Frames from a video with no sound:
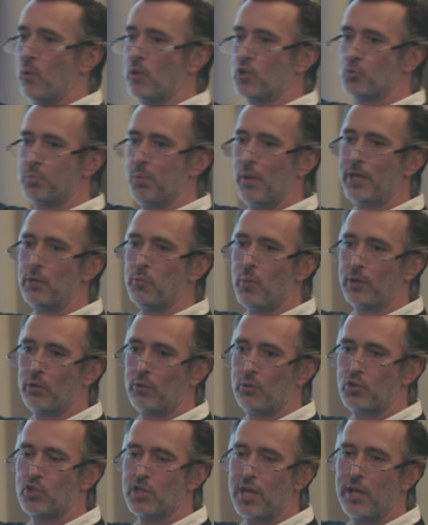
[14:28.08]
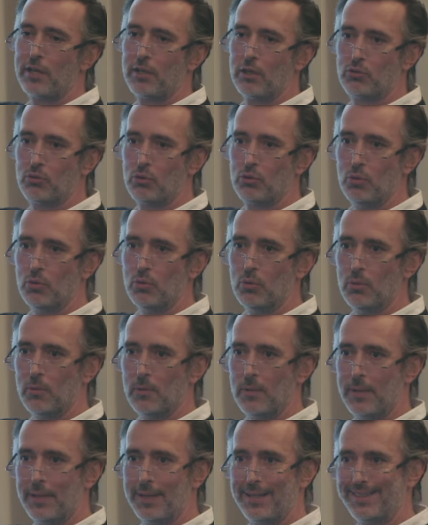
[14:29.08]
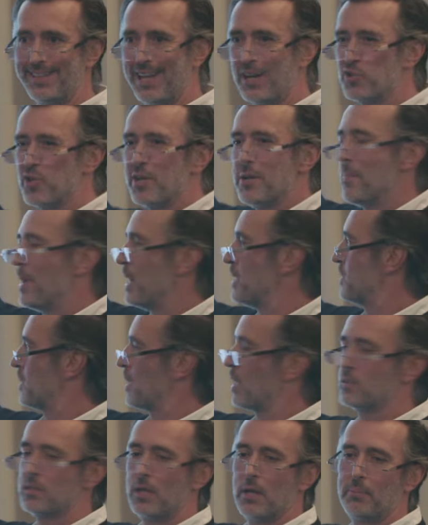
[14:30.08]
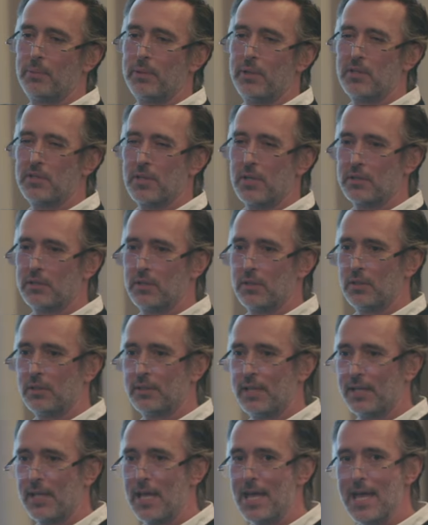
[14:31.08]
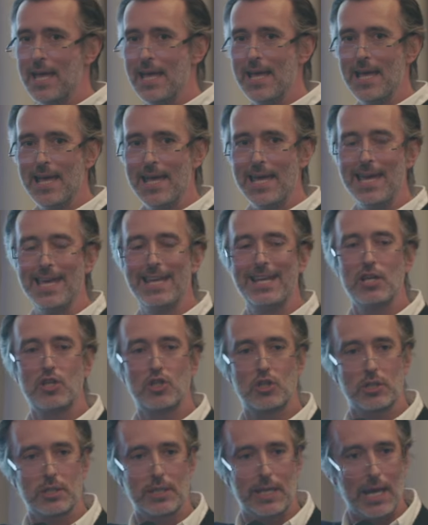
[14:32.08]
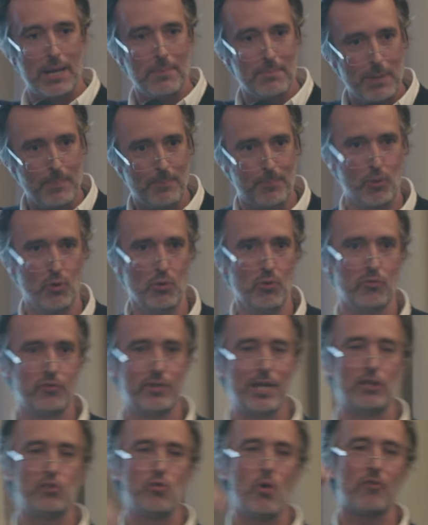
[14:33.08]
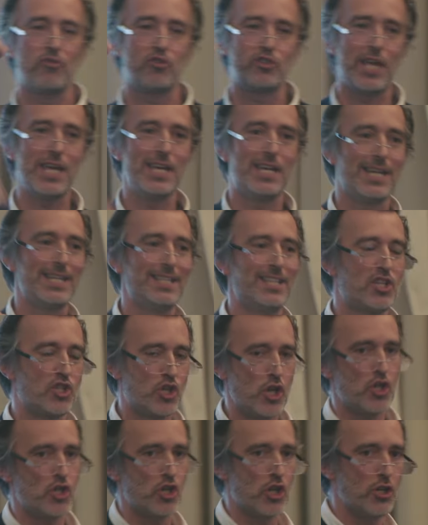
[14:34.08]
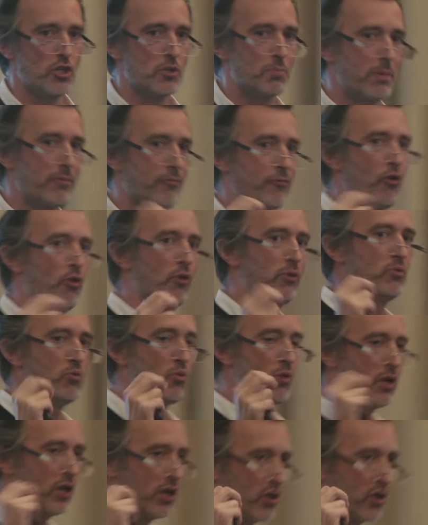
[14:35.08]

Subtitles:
to explain what it decided to do. There's an amazing example in this article that can be proved that you have taken decisions before you were